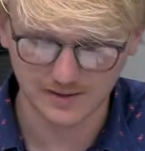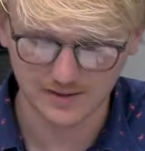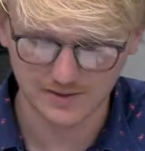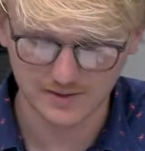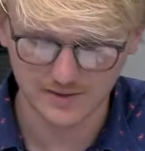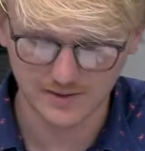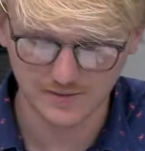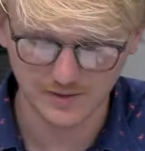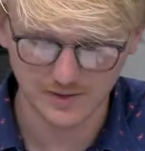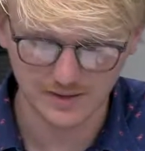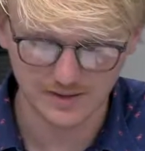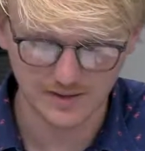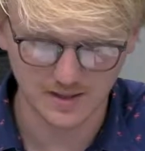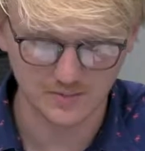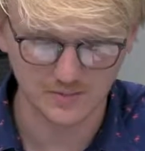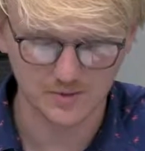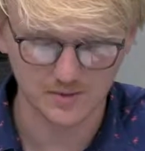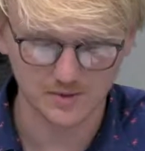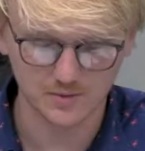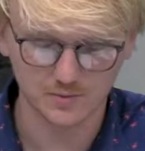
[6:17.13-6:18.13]
This evening,
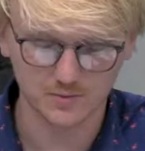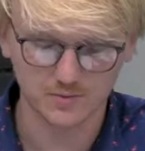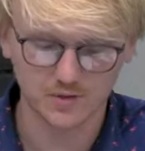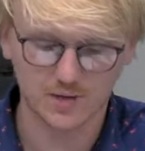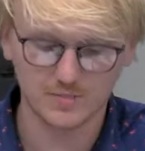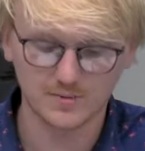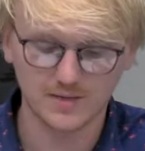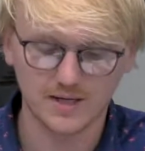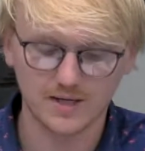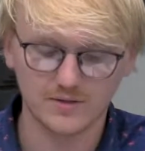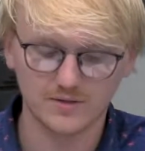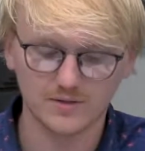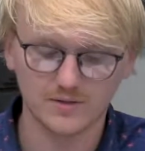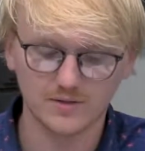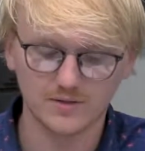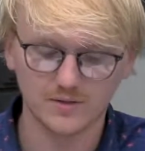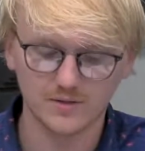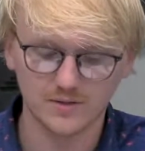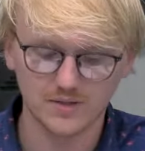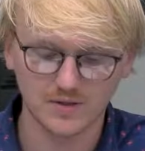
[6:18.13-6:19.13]
temperatures will drop
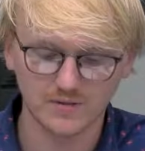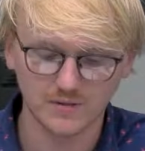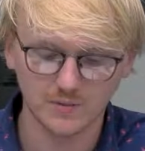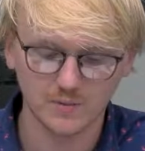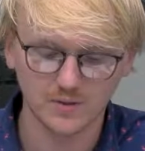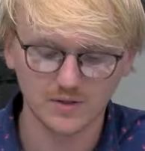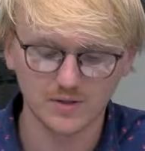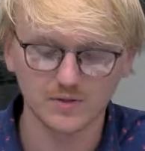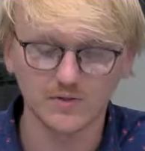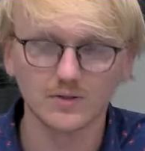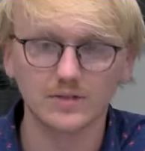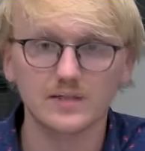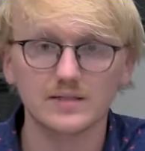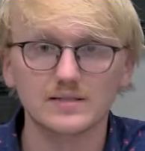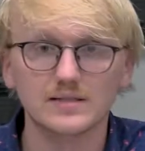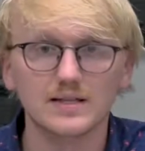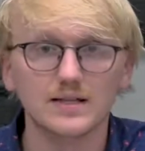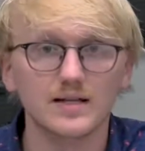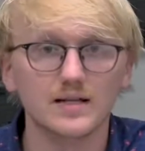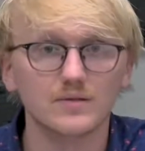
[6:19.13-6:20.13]
down to 71
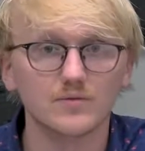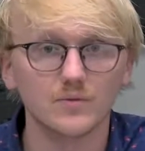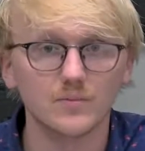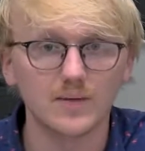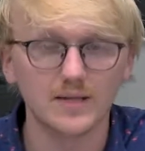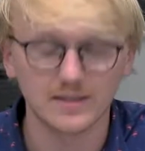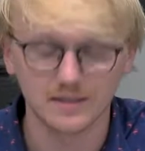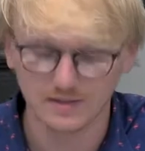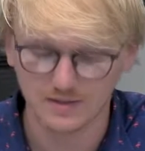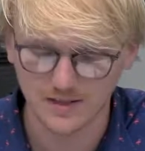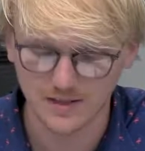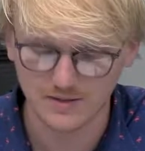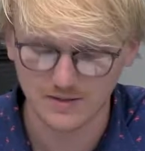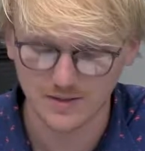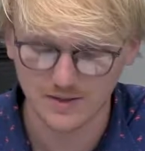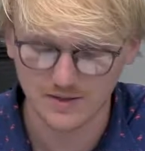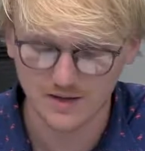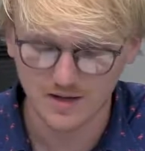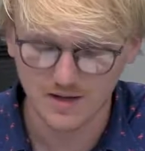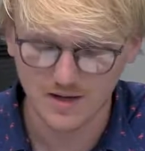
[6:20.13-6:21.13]
degrees and remain
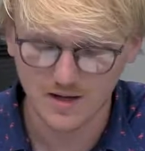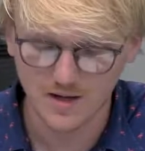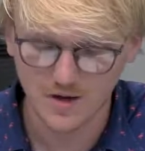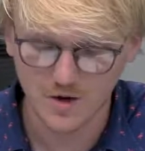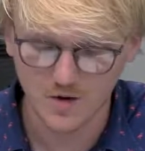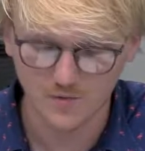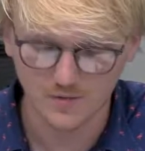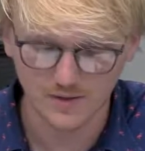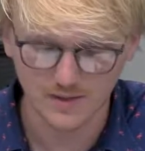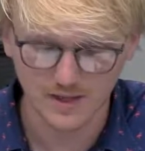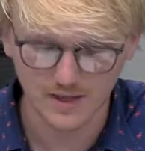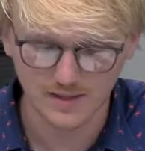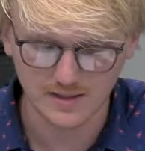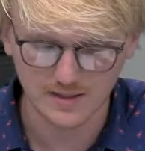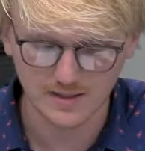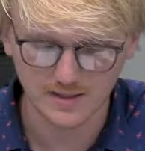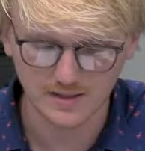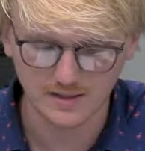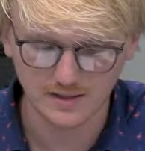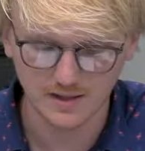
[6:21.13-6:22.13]
cloudy
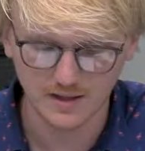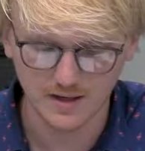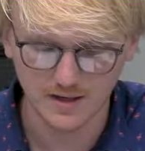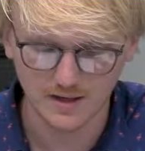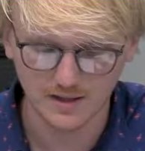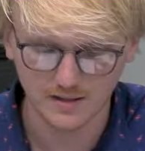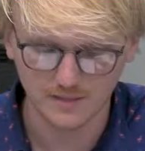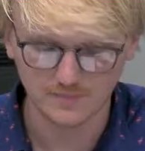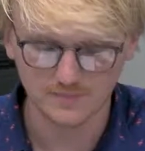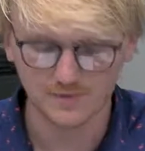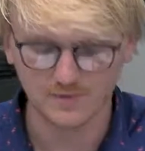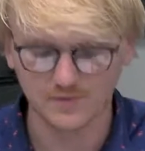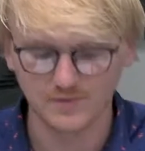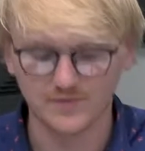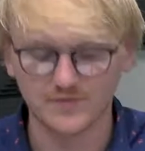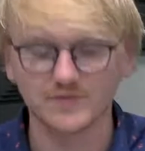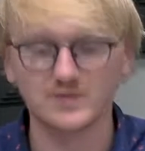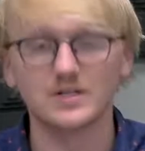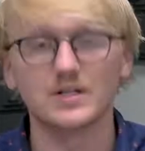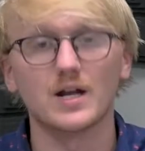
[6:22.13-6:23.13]
overnight. There's a
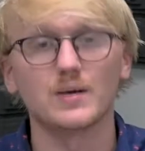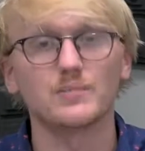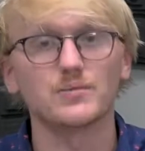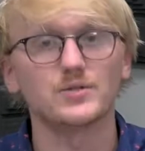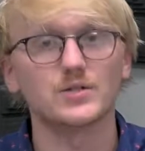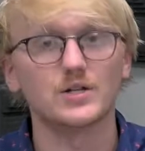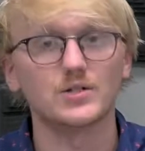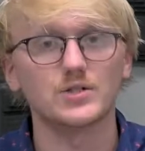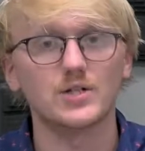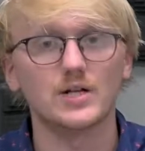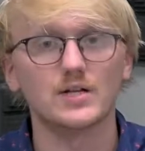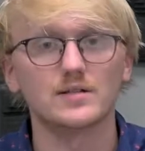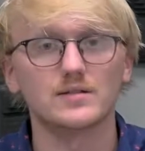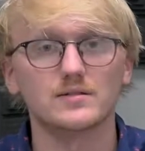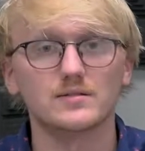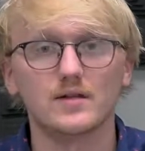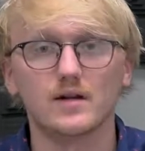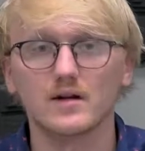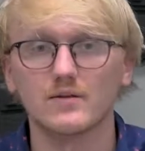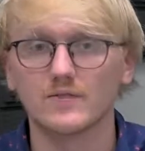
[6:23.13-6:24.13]
59%
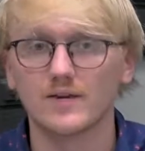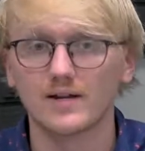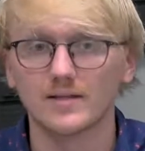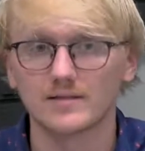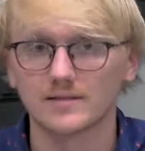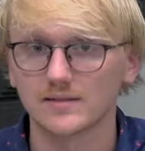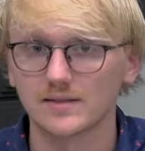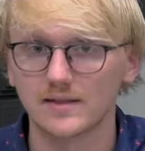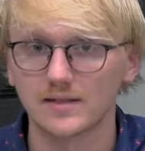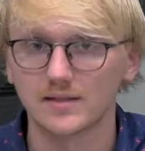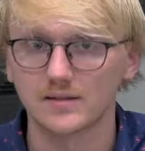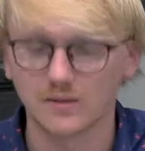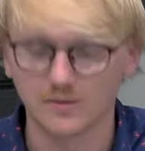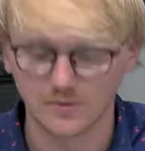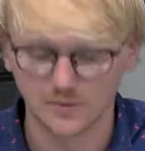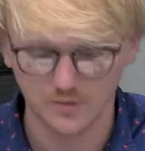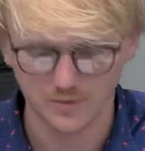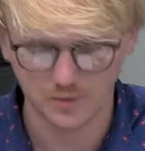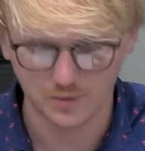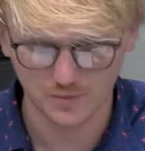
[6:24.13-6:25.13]
chance of isolated
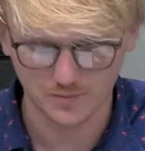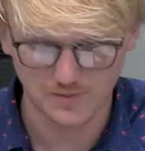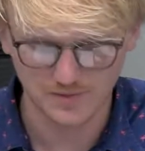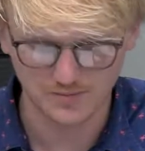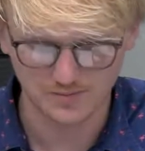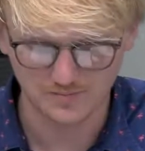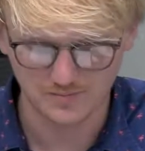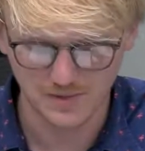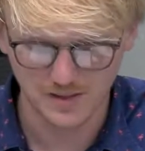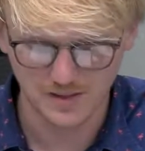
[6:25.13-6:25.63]
thunderstorms.